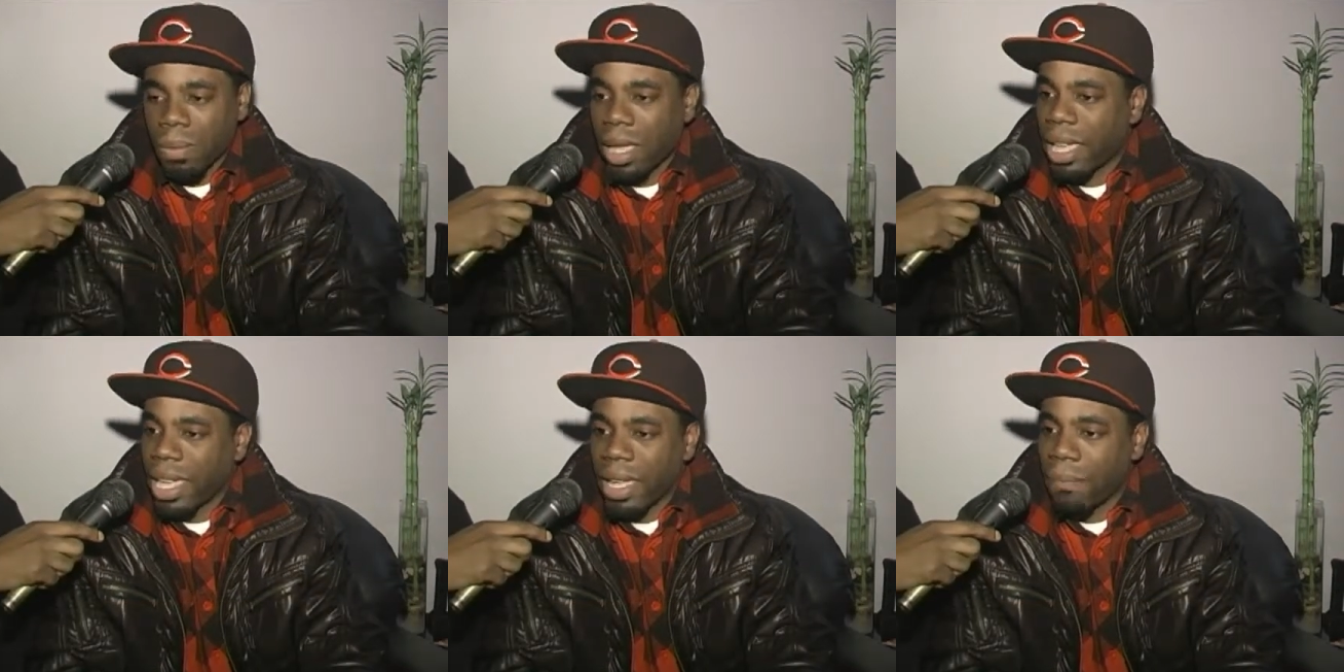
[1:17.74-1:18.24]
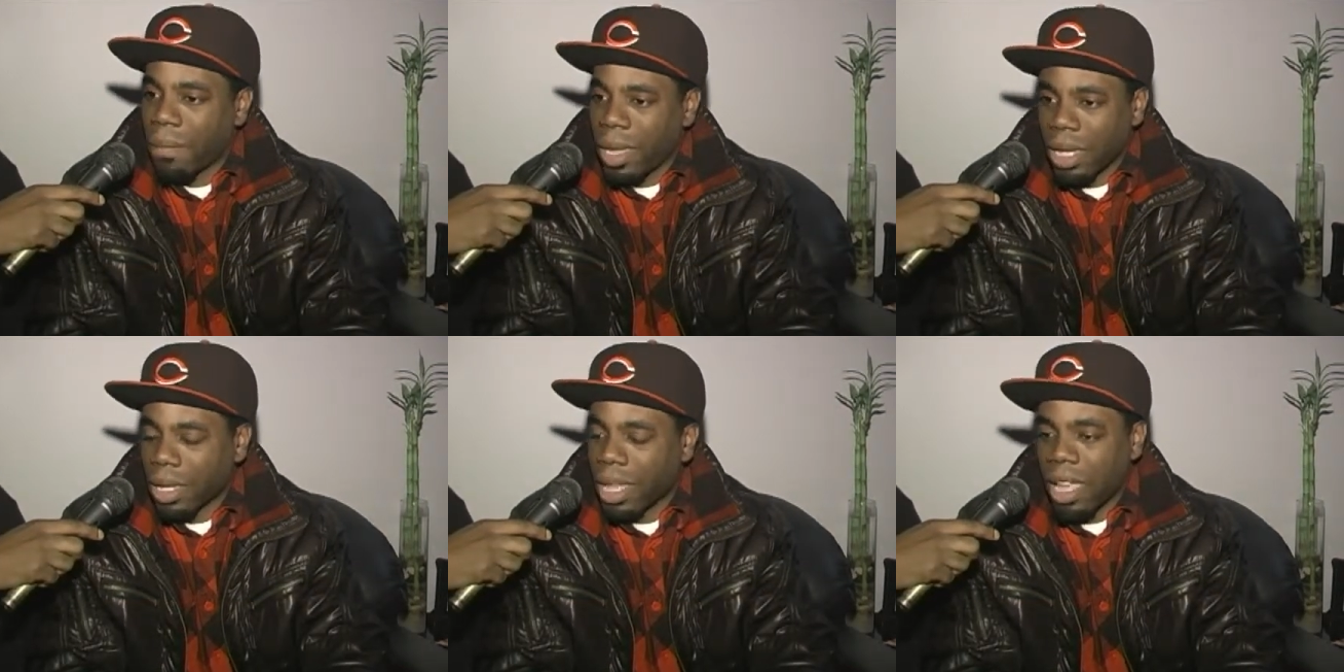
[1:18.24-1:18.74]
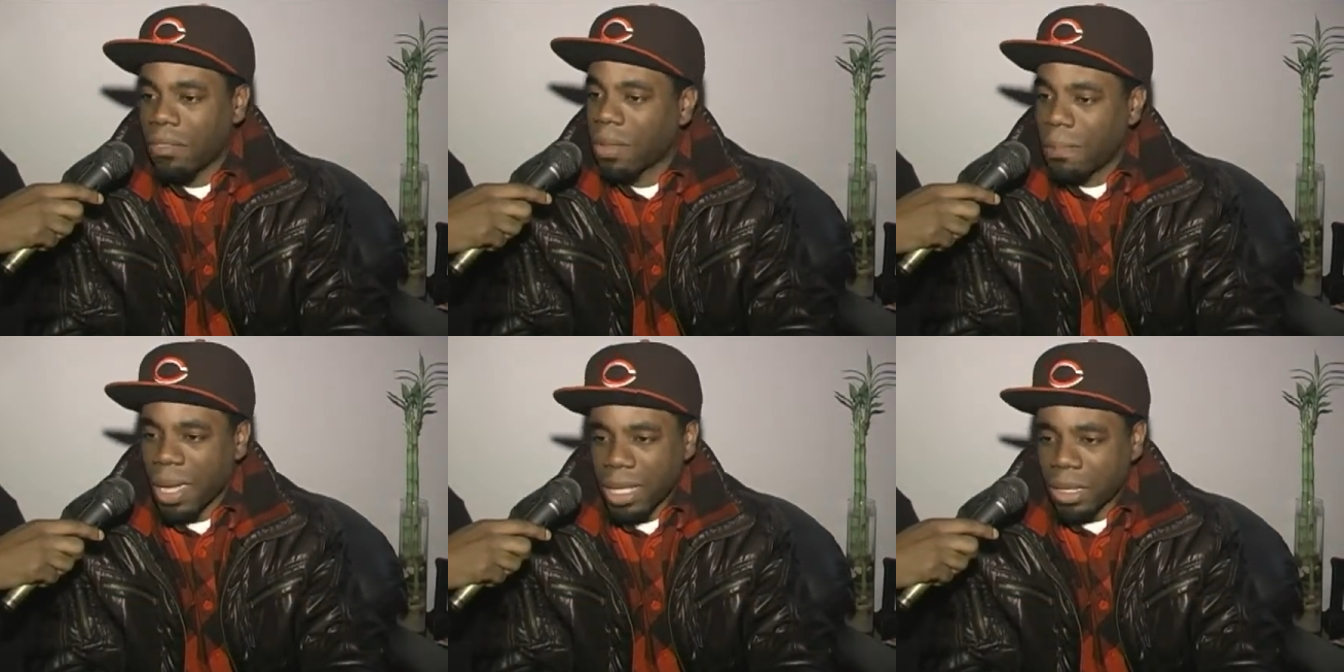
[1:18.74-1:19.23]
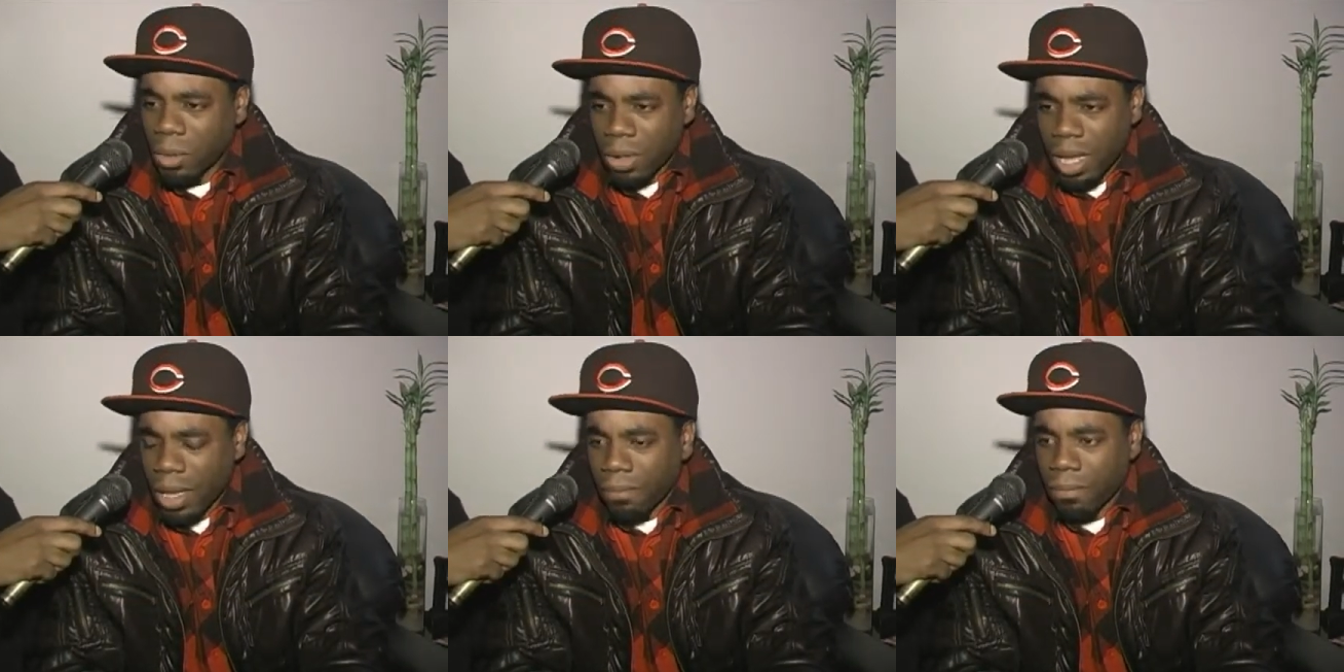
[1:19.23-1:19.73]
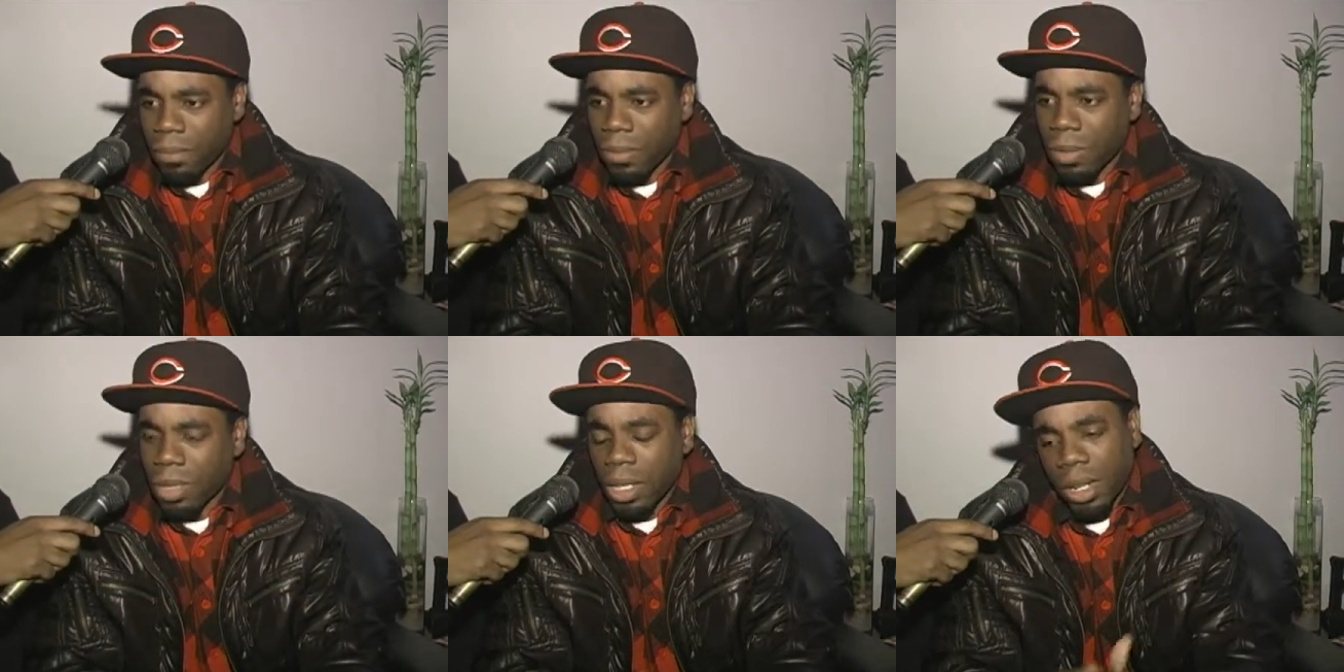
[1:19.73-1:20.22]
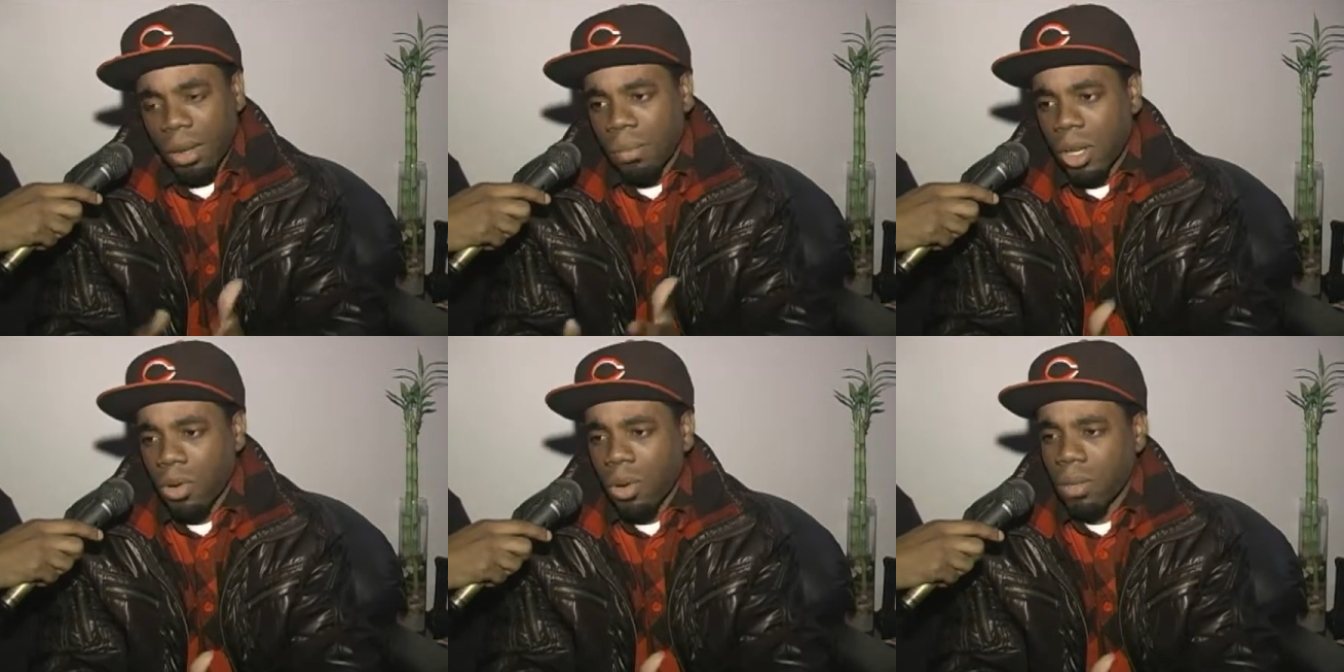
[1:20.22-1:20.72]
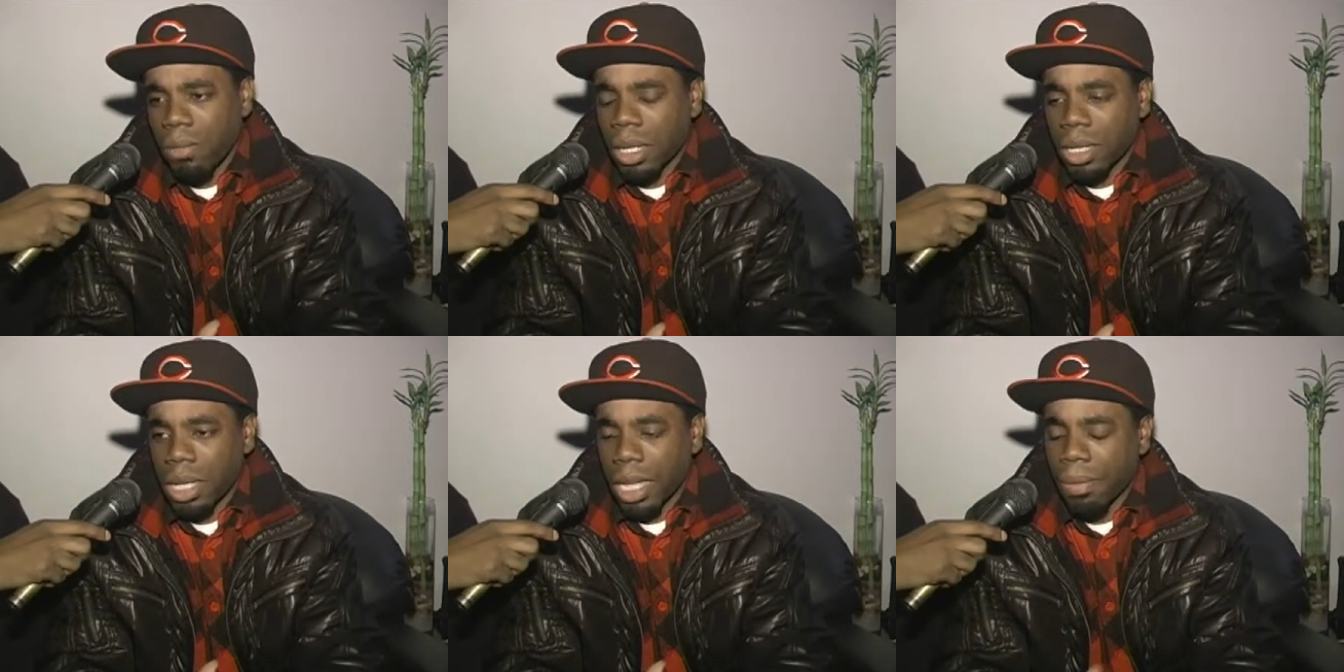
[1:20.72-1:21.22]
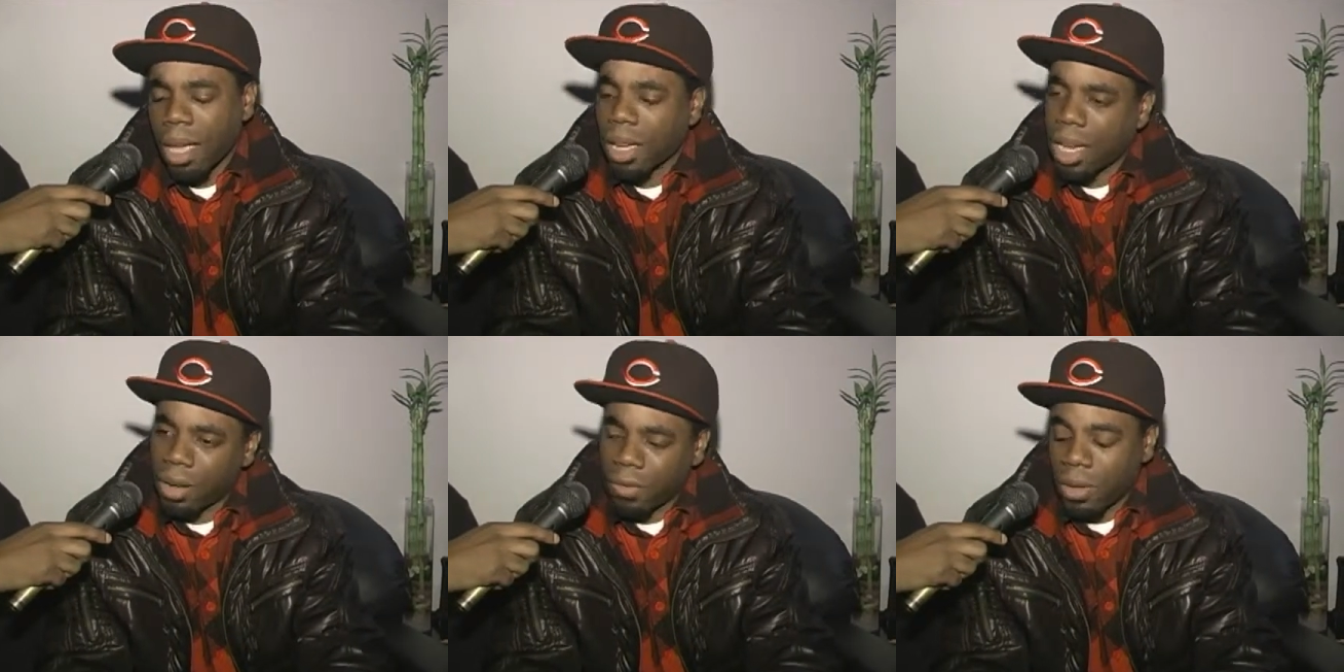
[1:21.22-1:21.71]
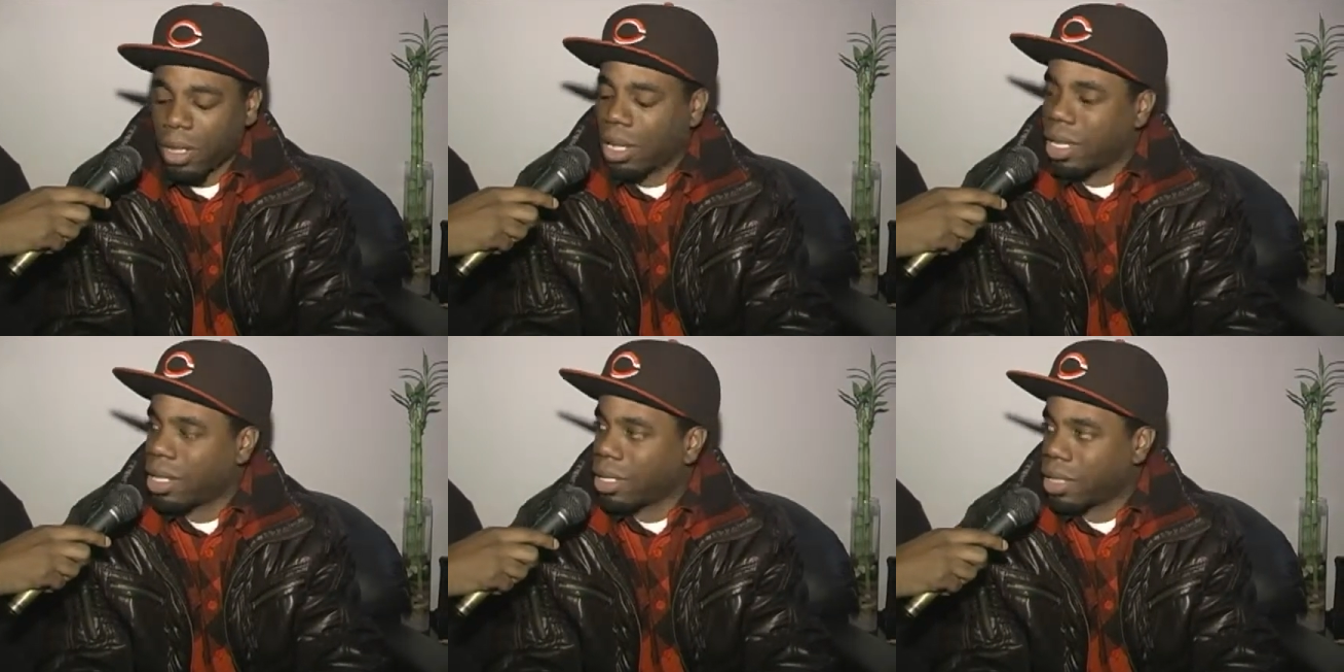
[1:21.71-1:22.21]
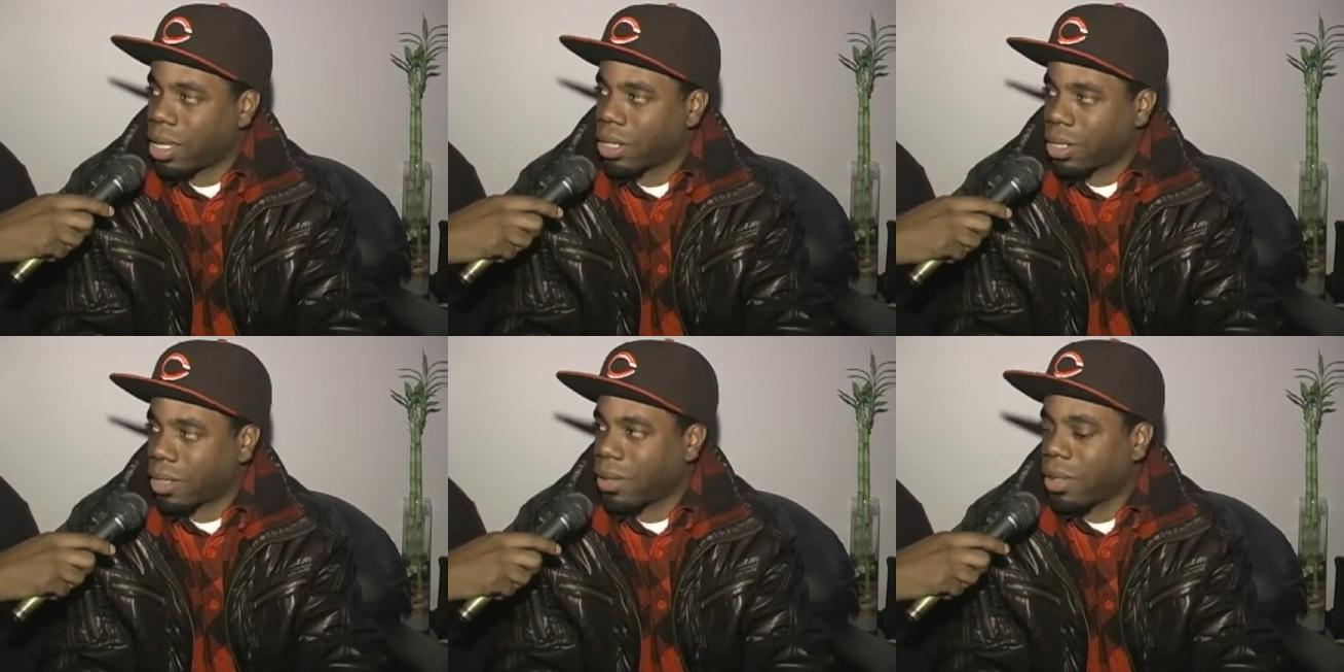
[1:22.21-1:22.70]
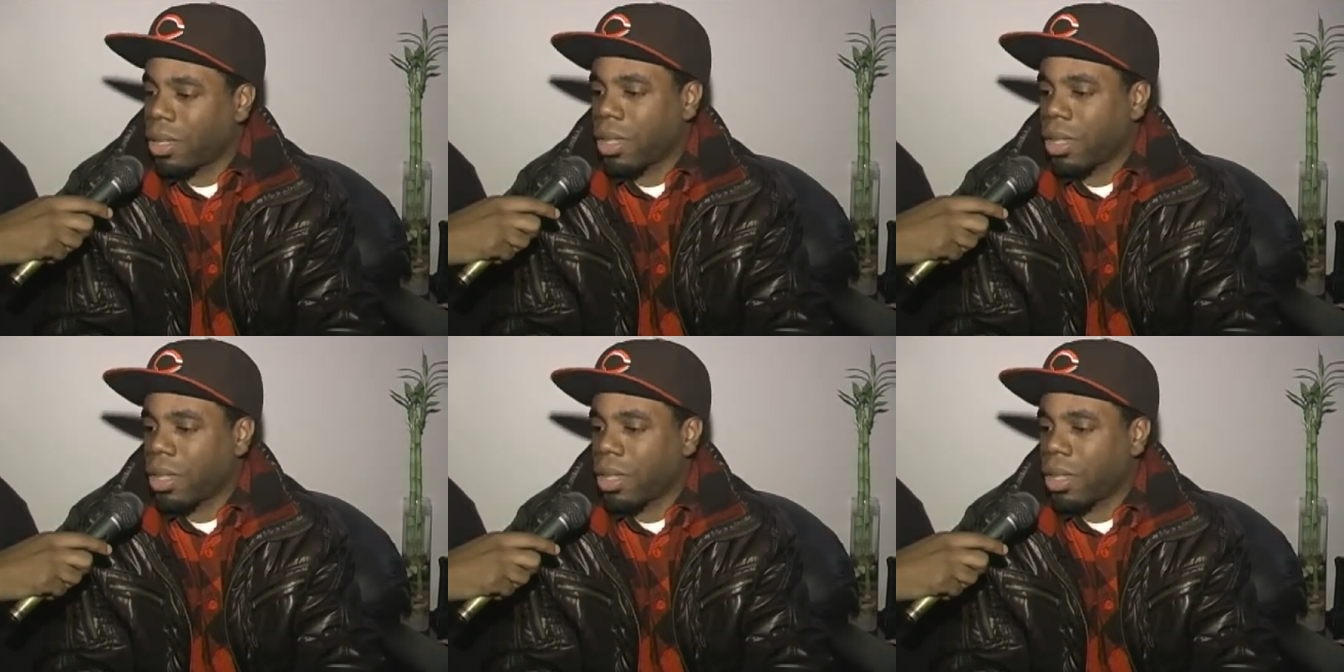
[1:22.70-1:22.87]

head banging, heavy bass on that. Then in the middle of the mixtape, I got it for the lady section.